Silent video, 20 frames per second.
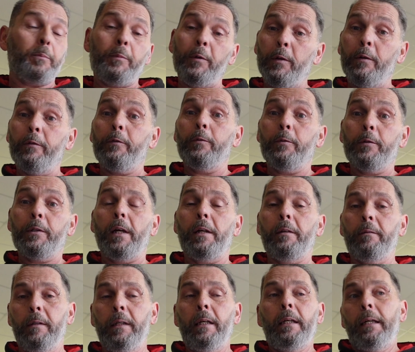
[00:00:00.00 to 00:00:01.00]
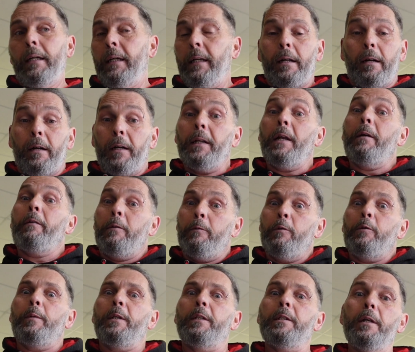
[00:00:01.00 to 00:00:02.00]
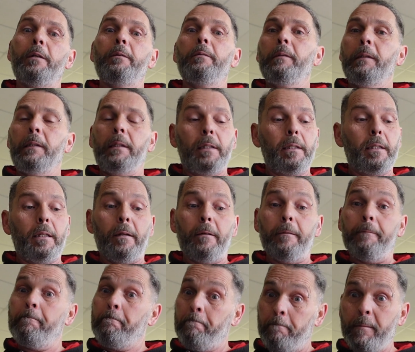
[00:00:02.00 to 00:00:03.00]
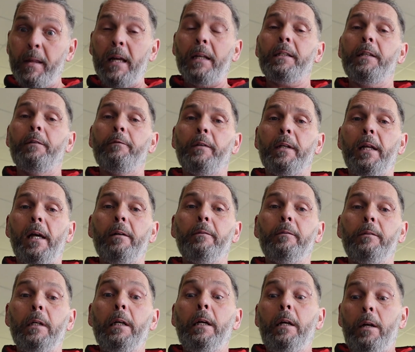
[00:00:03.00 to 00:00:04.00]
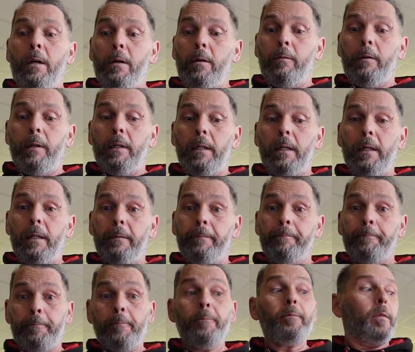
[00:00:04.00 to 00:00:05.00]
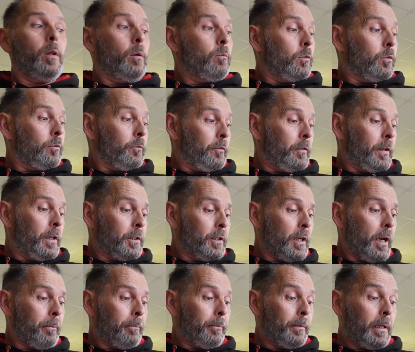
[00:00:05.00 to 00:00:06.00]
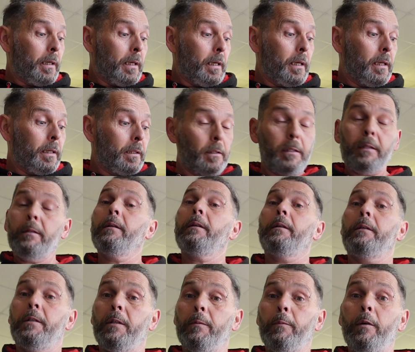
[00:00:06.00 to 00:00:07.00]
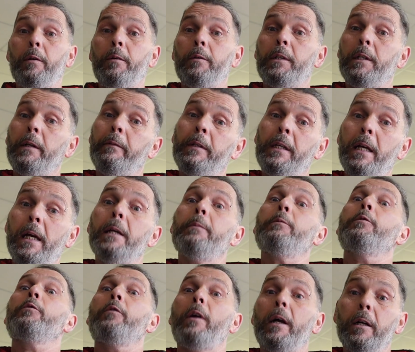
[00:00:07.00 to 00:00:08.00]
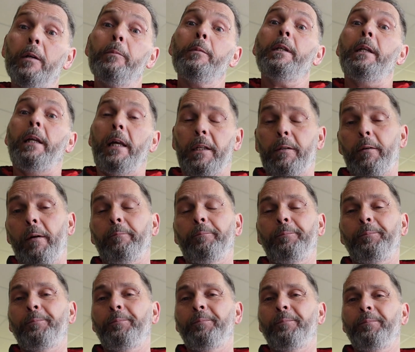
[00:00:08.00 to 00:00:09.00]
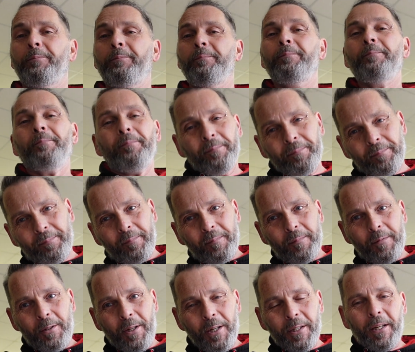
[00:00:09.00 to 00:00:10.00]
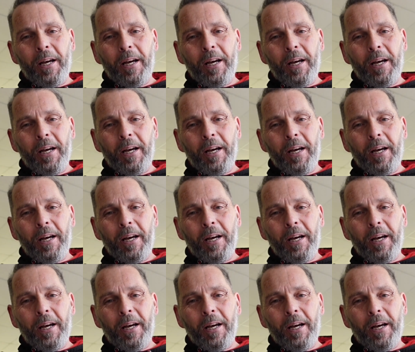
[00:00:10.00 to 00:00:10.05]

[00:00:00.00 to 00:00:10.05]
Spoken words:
beautiful, so I know he will be too. So that's it for now. We'll finish up, and tomorrow's another day. We'll crack on with the next one. Cheers,